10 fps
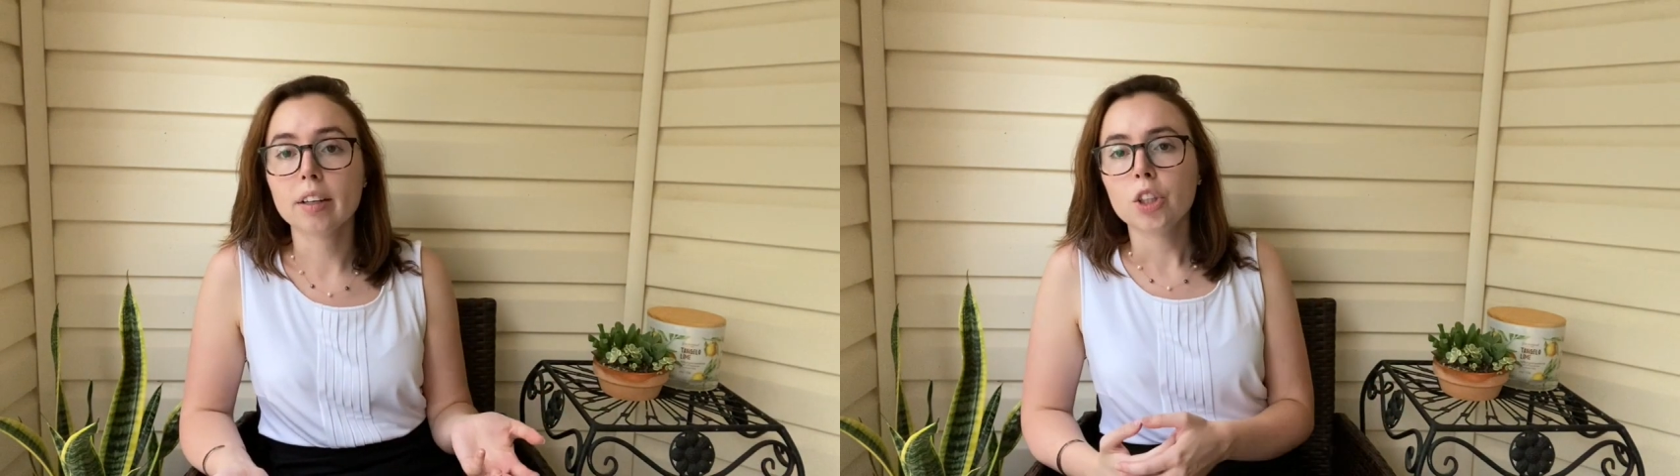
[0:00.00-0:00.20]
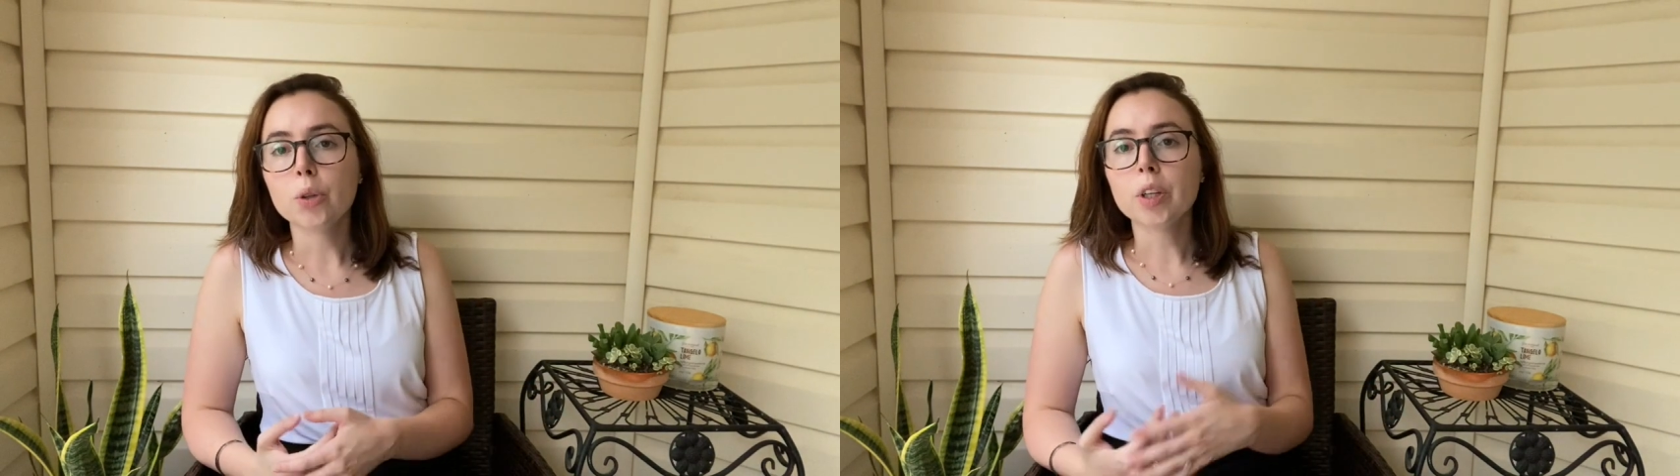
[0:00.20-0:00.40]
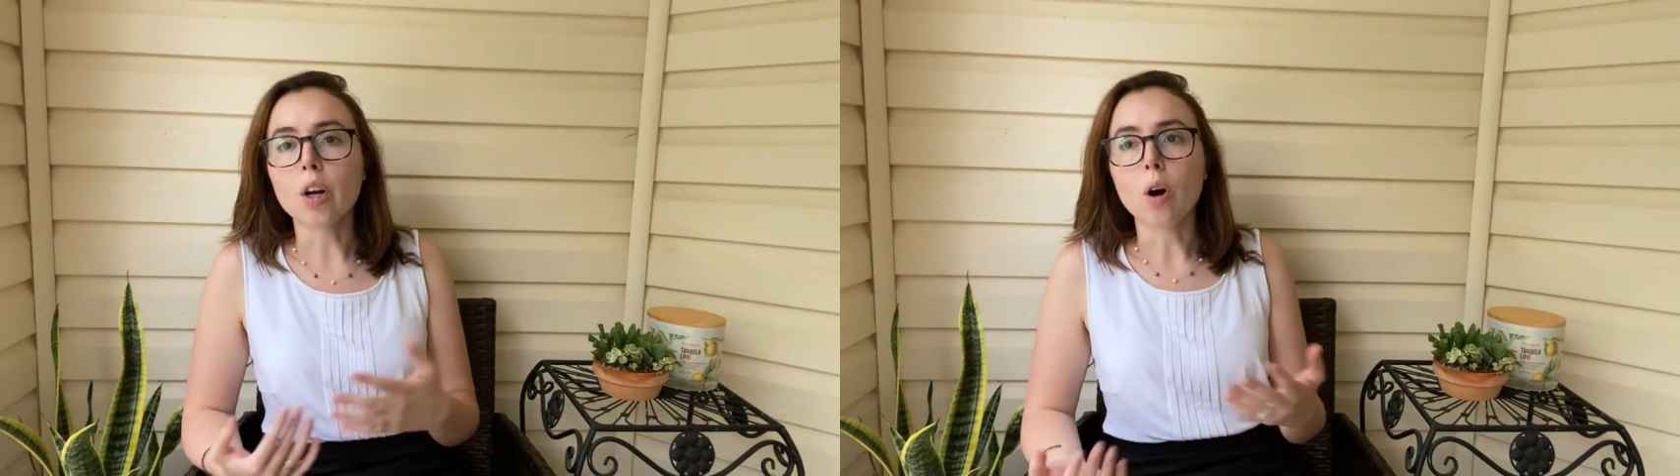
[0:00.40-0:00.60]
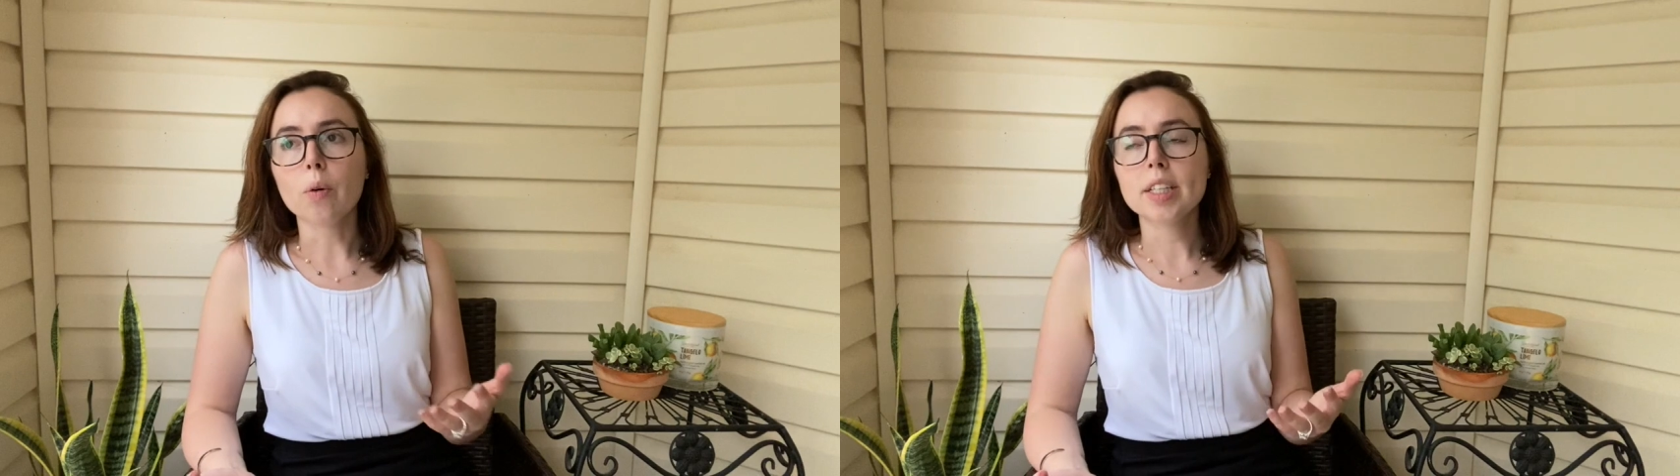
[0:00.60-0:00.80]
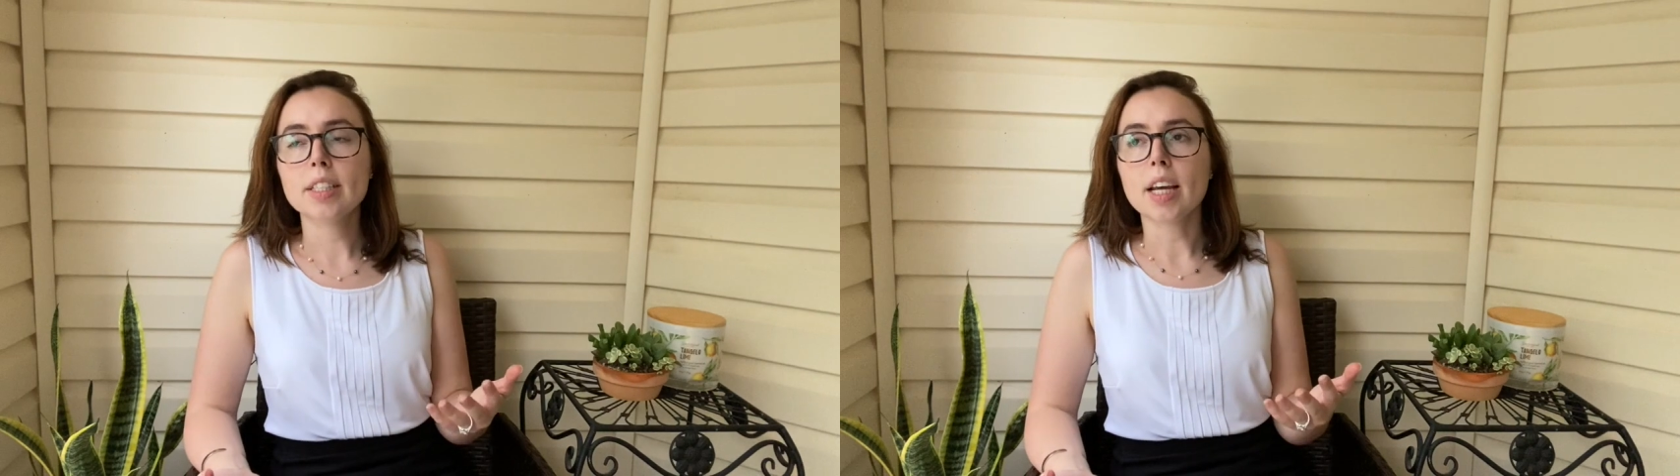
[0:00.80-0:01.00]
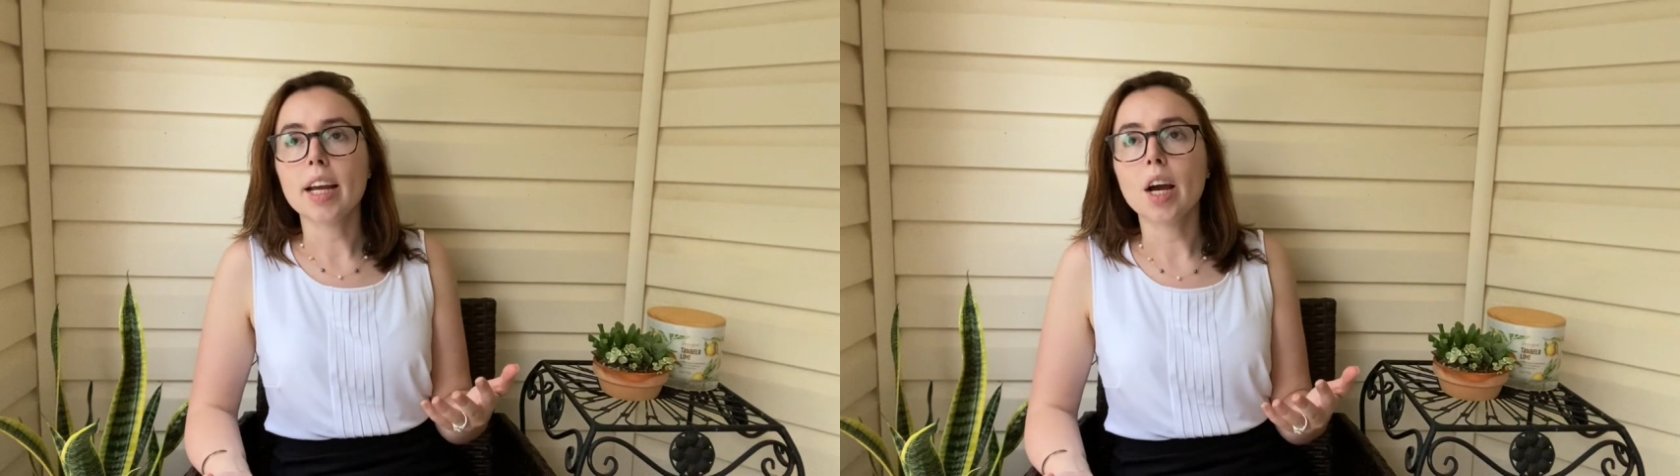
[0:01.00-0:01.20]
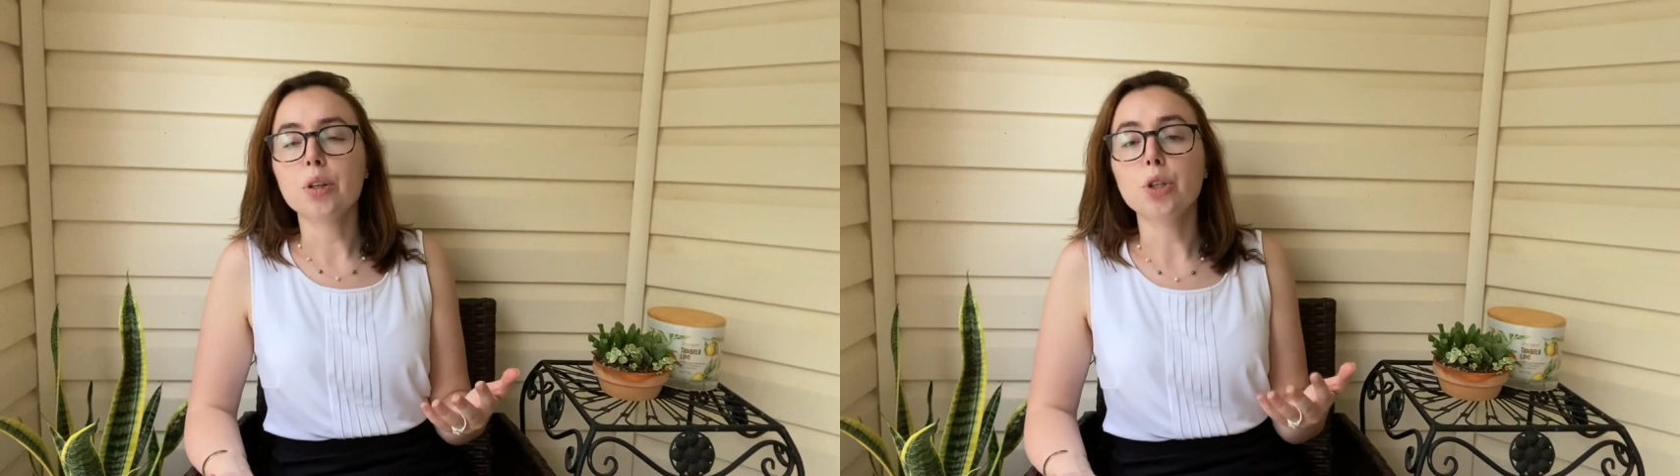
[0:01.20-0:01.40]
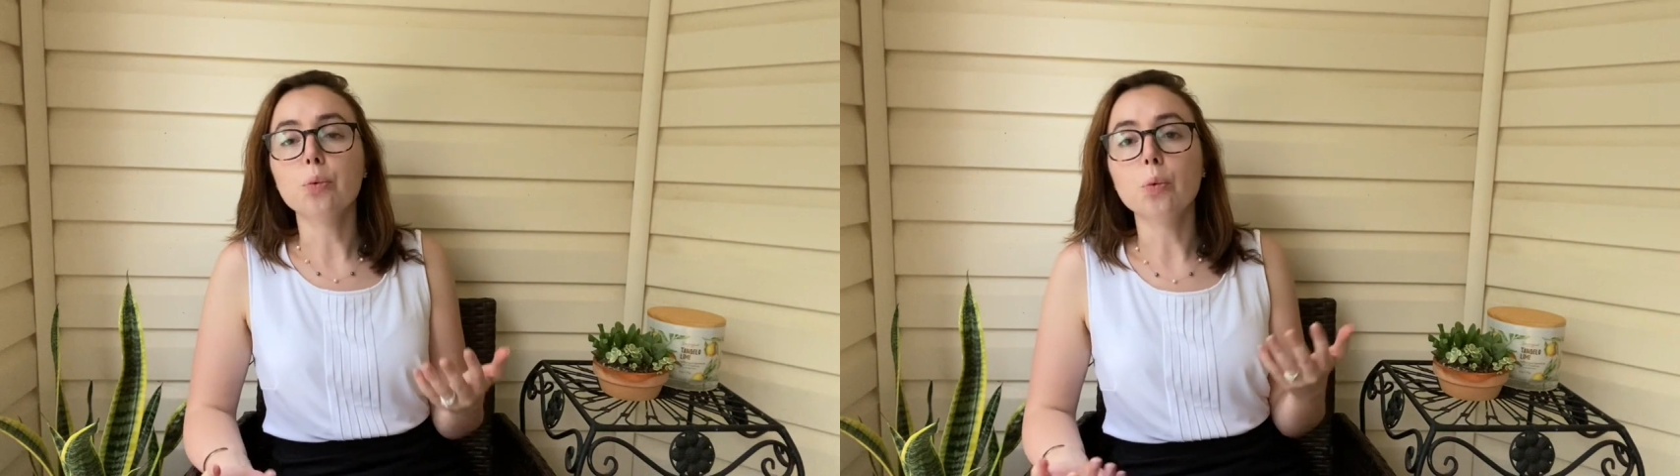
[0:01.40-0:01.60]
you can always say how
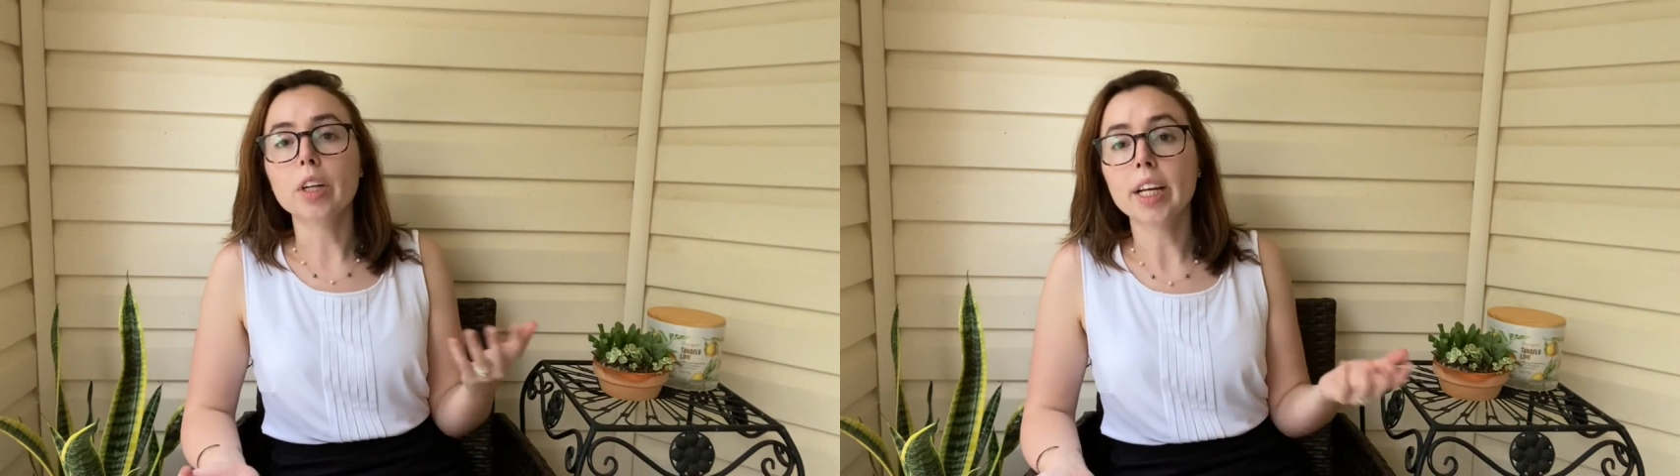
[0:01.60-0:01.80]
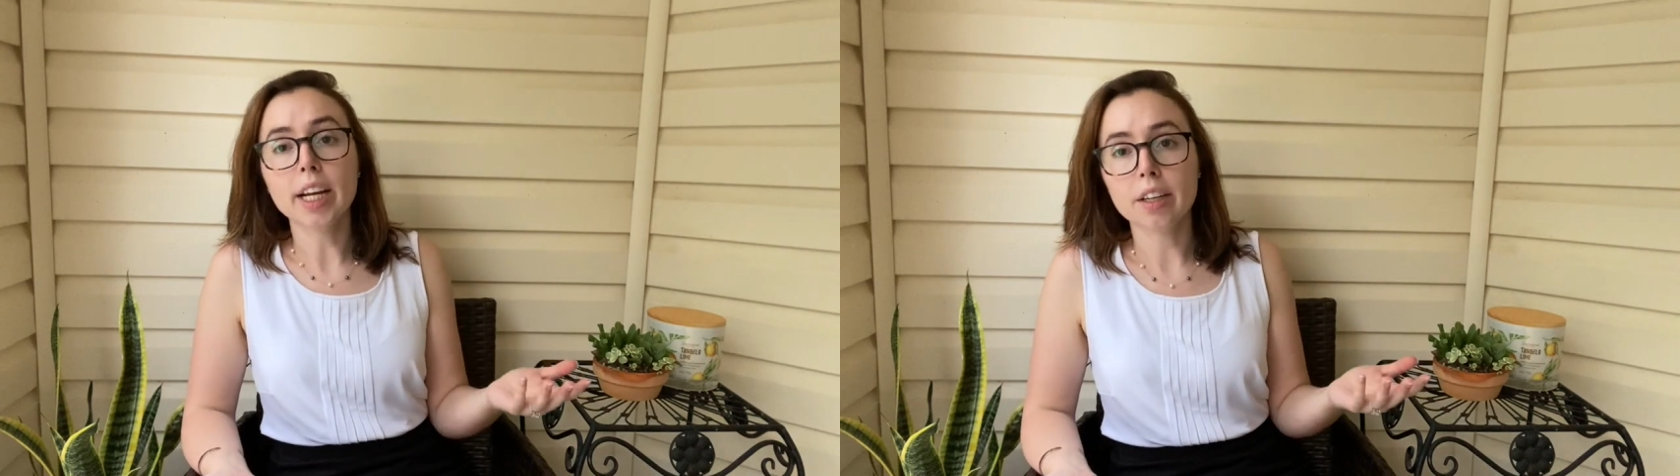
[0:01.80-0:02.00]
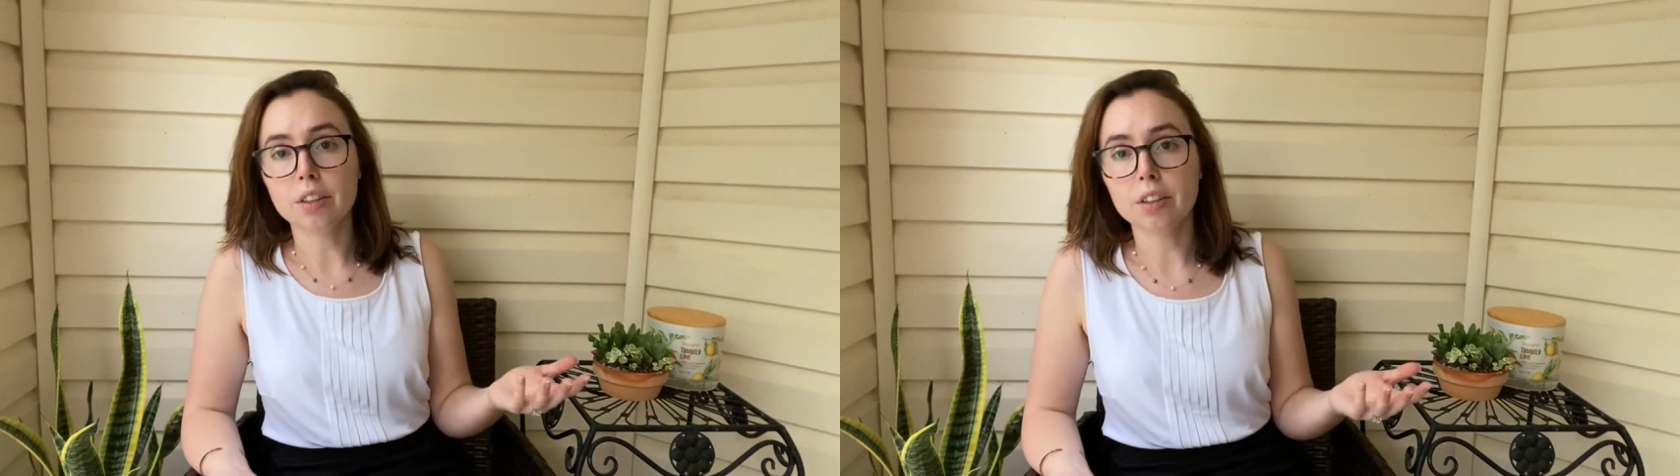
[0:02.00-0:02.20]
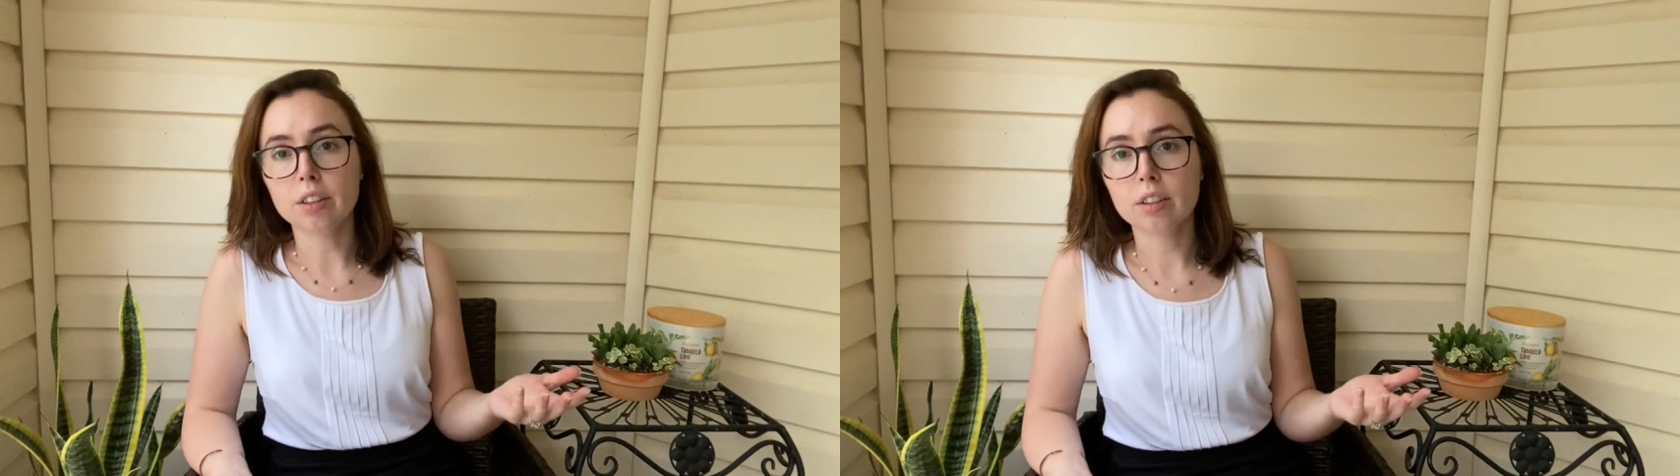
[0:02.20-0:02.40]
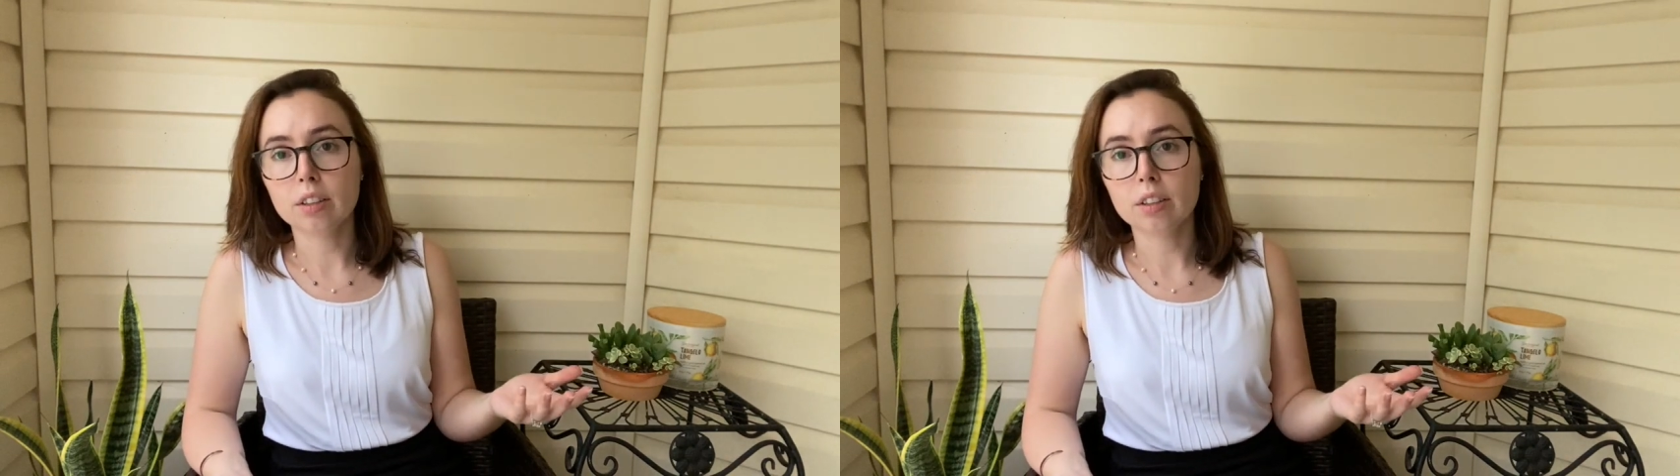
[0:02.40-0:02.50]
you would handle